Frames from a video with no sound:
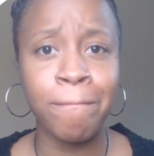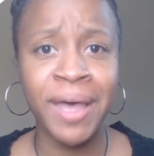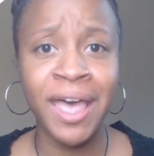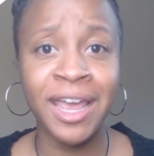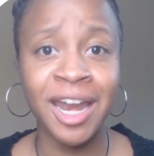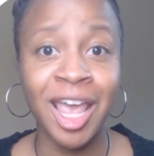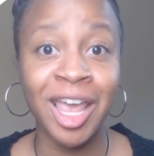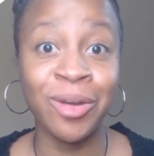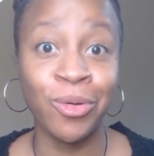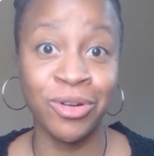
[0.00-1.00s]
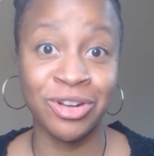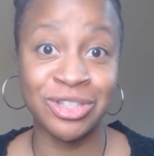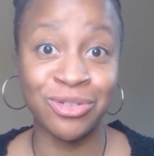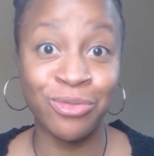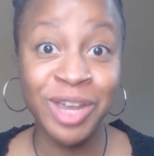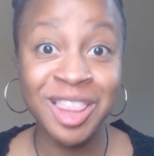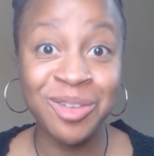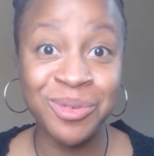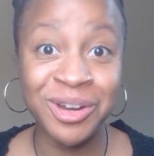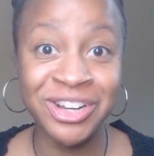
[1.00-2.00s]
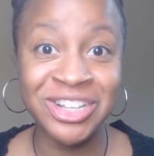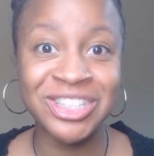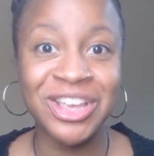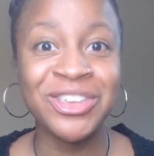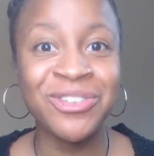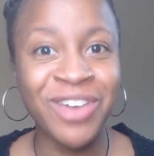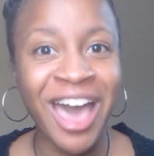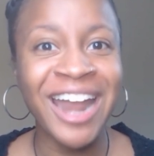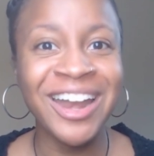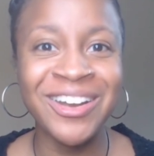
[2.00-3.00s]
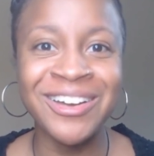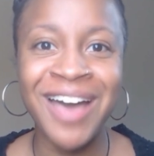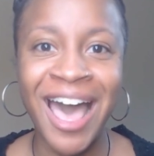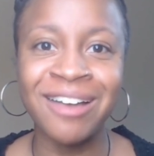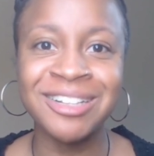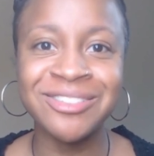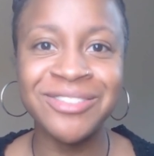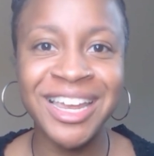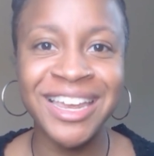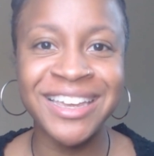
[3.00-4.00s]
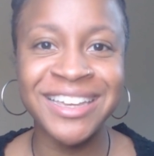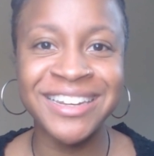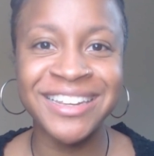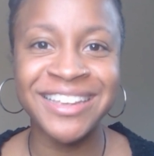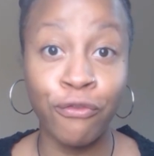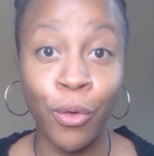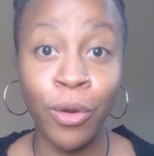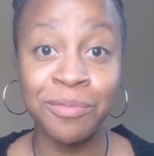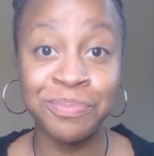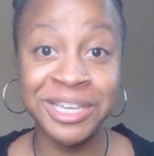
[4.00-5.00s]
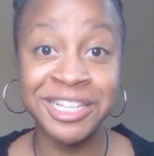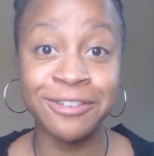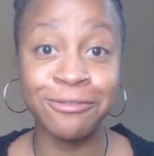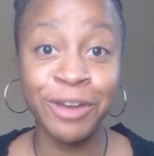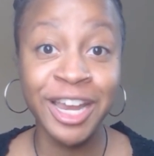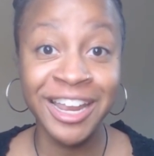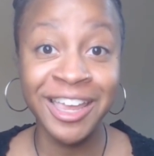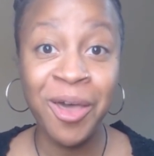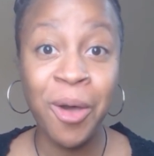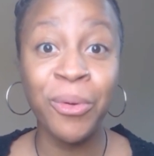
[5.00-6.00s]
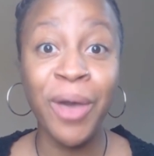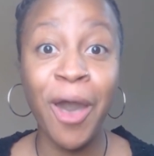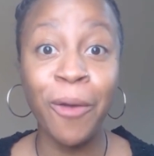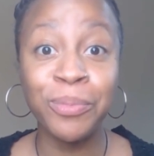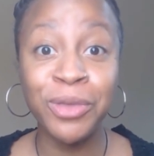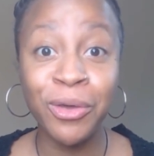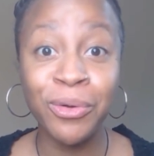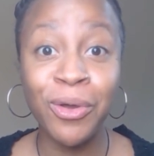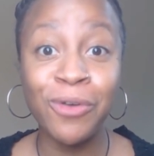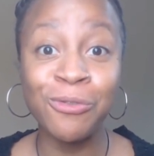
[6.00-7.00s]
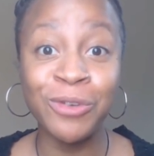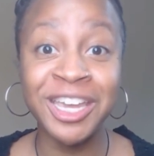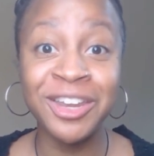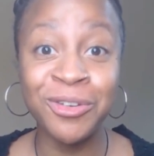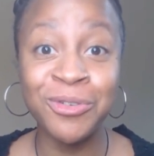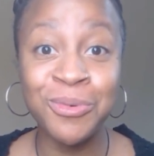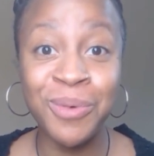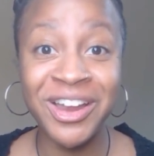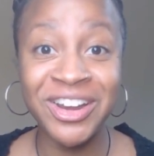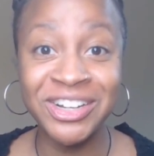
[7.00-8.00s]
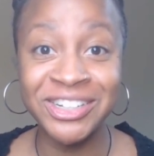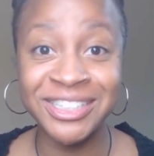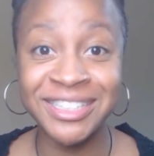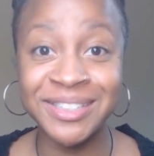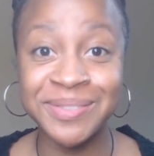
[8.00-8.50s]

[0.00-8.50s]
But in order to read the words, you've got to know how to read. The 4 B's of reading will help you read new words.